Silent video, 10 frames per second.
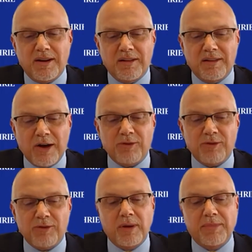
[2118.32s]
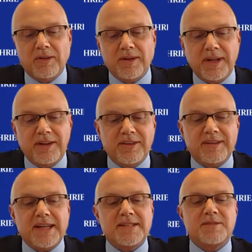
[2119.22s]
allow for the ability to
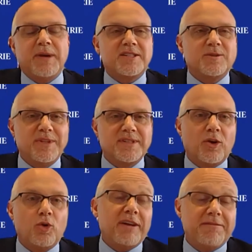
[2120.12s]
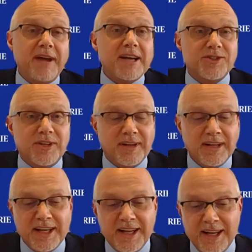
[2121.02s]
test specimens in quick fashion
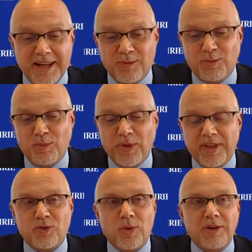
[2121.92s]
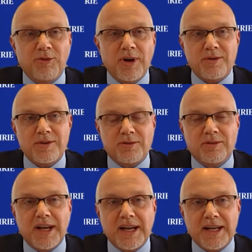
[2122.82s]
and within 24 hours or
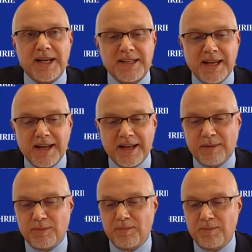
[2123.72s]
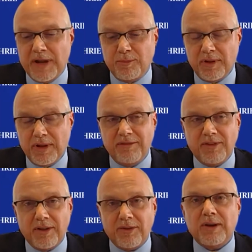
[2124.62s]
less. And I believe
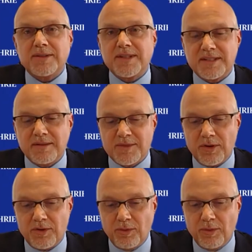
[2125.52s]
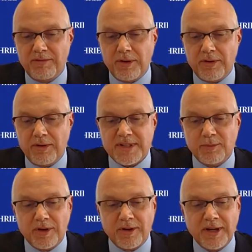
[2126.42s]
the other health systems are doing very
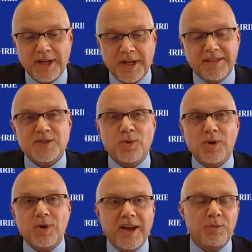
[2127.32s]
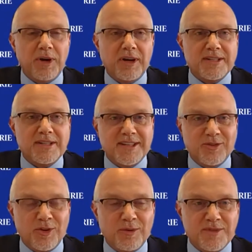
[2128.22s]
similar. This will help us
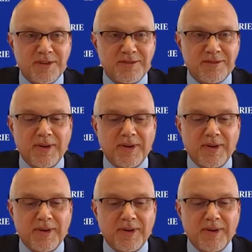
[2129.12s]
in terms of